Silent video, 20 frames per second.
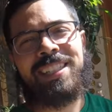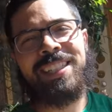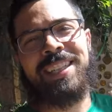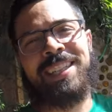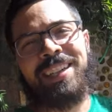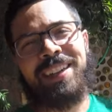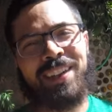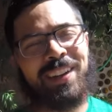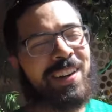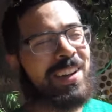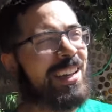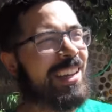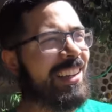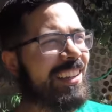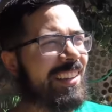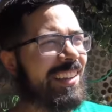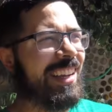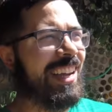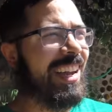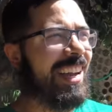Here
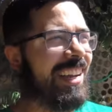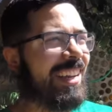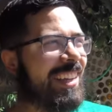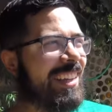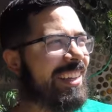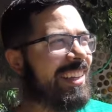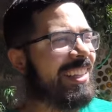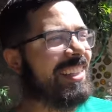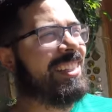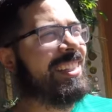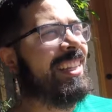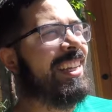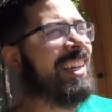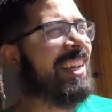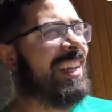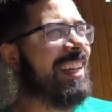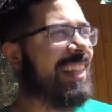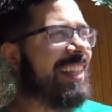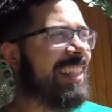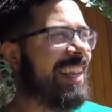you got it's
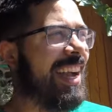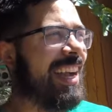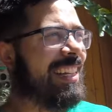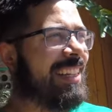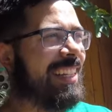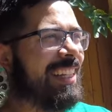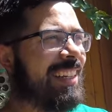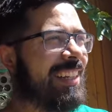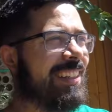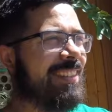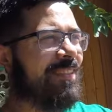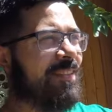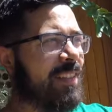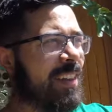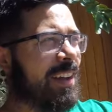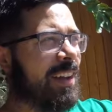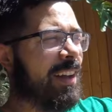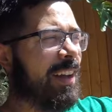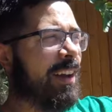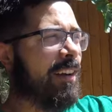the idea
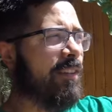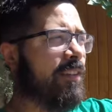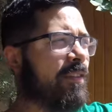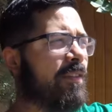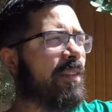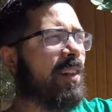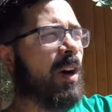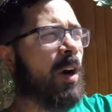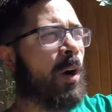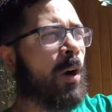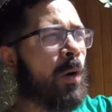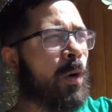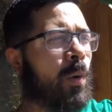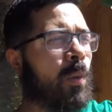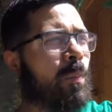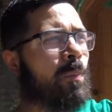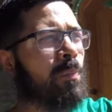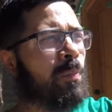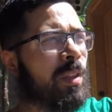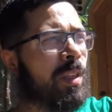of a
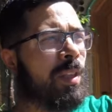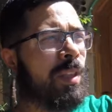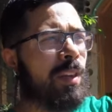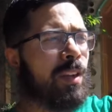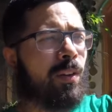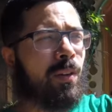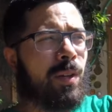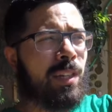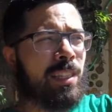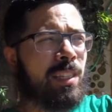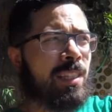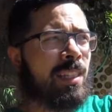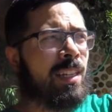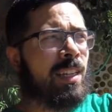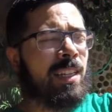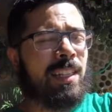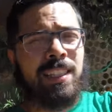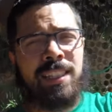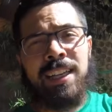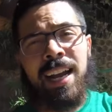home. You know,
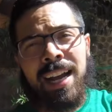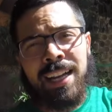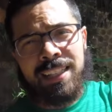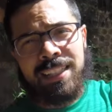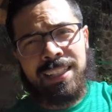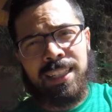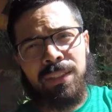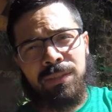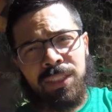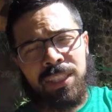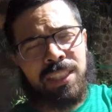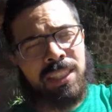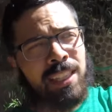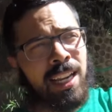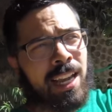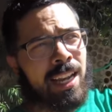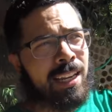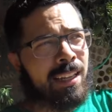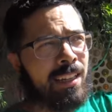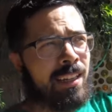it's not
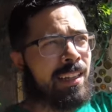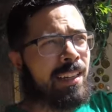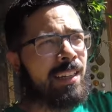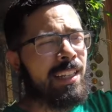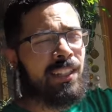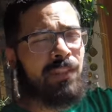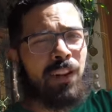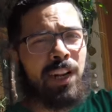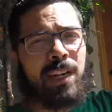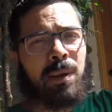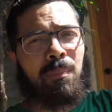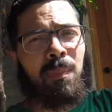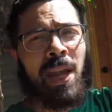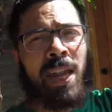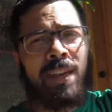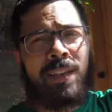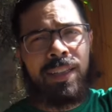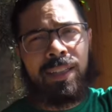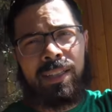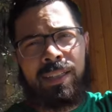self-sustained. It's very
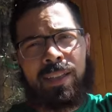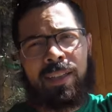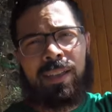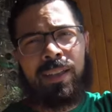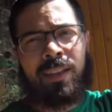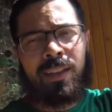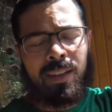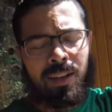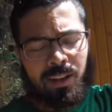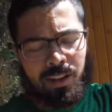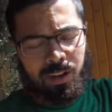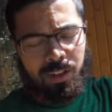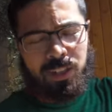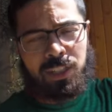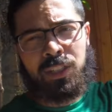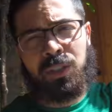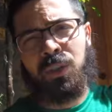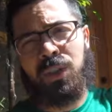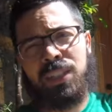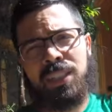dependent on other
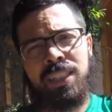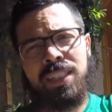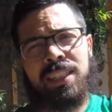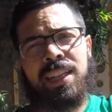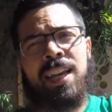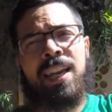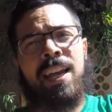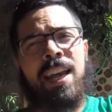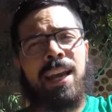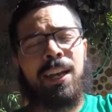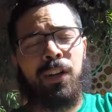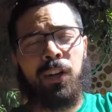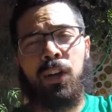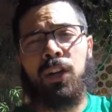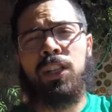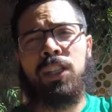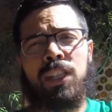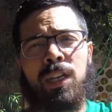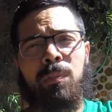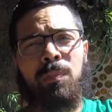sources, and an
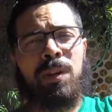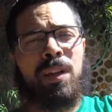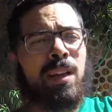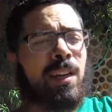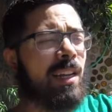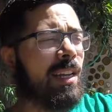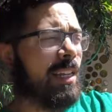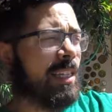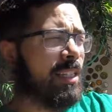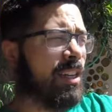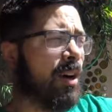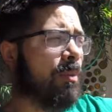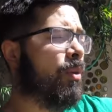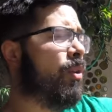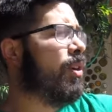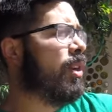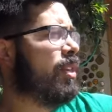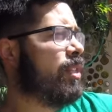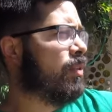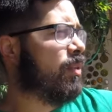Earthship is
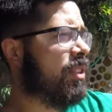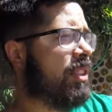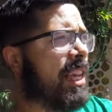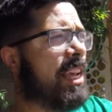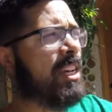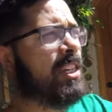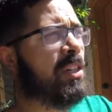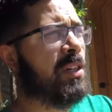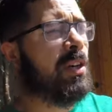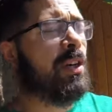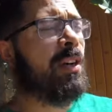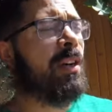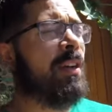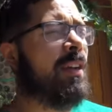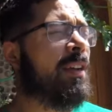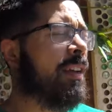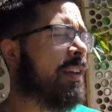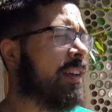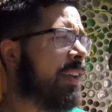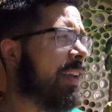harmonious with nature.
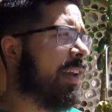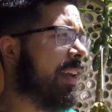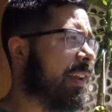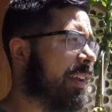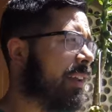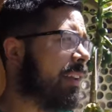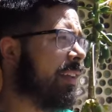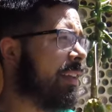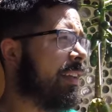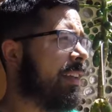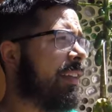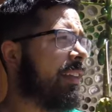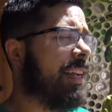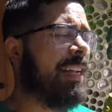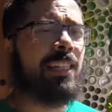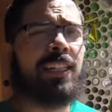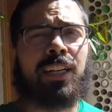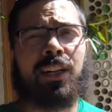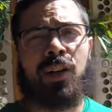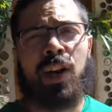And
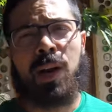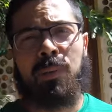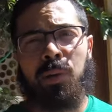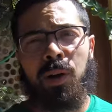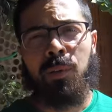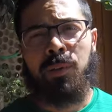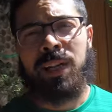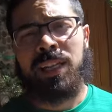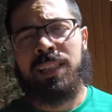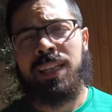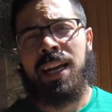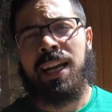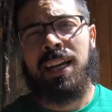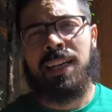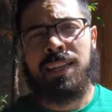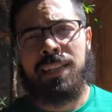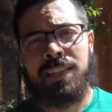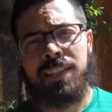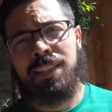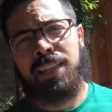that's incredible. I'm
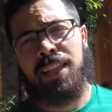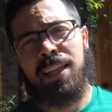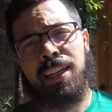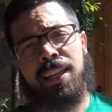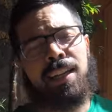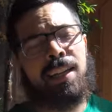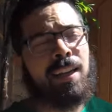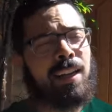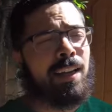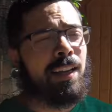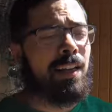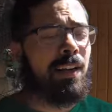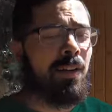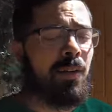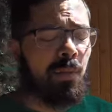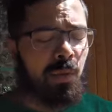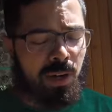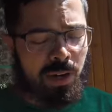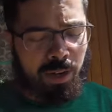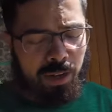excited to see, you know,
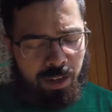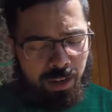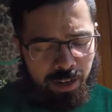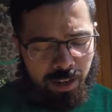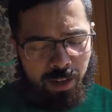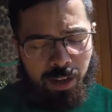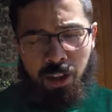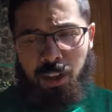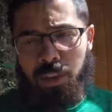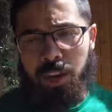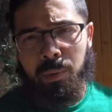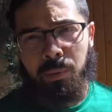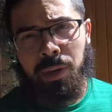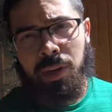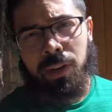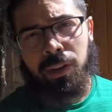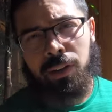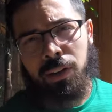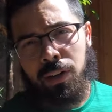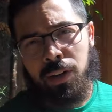what all that I'm going
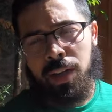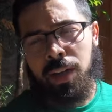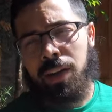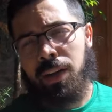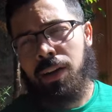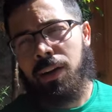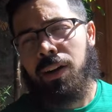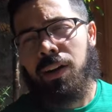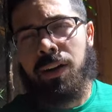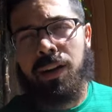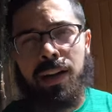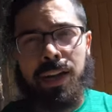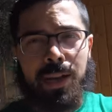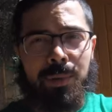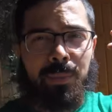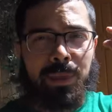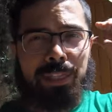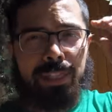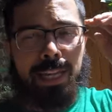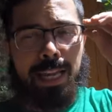to learn here, and I'm
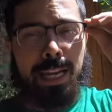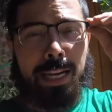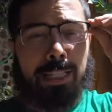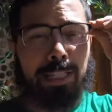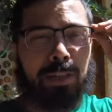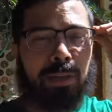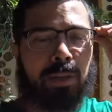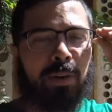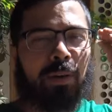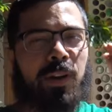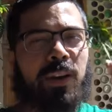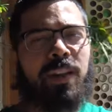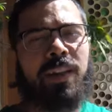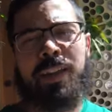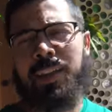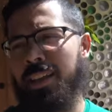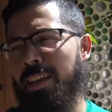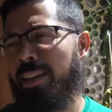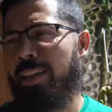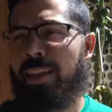excited to
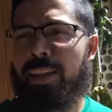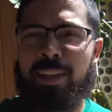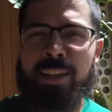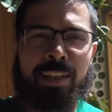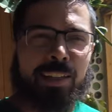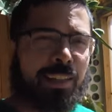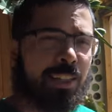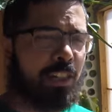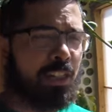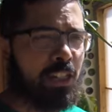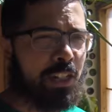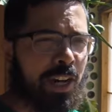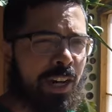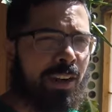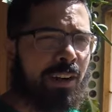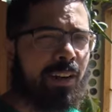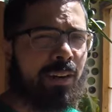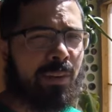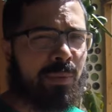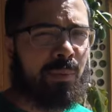
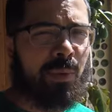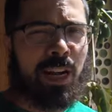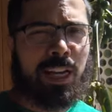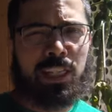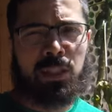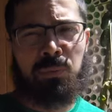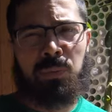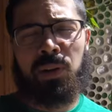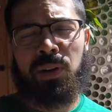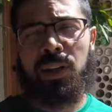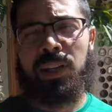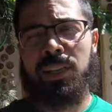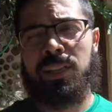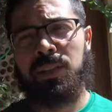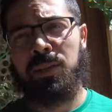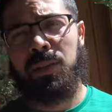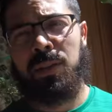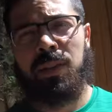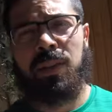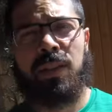share my experience,
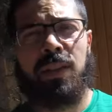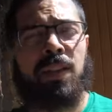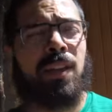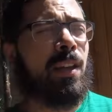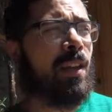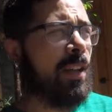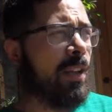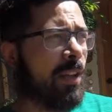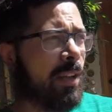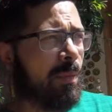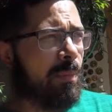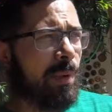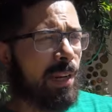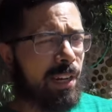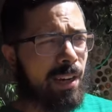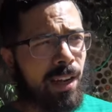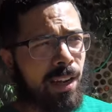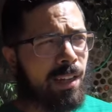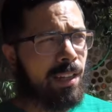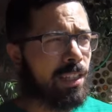my
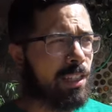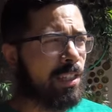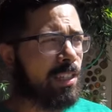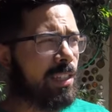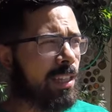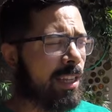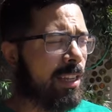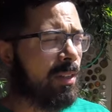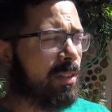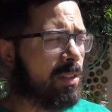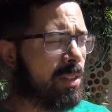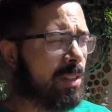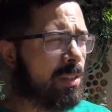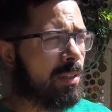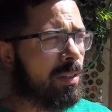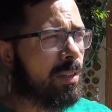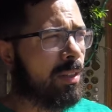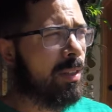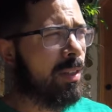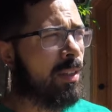knowledge and skills
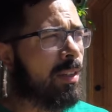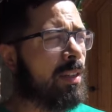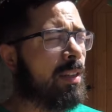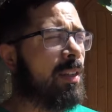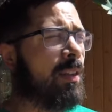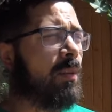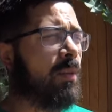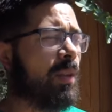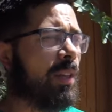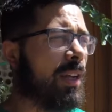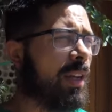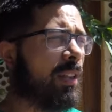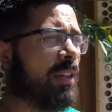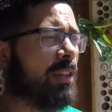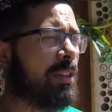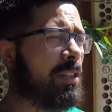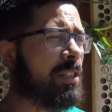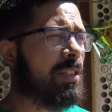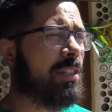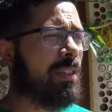with
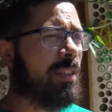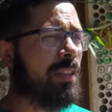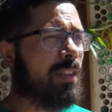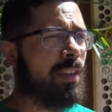others.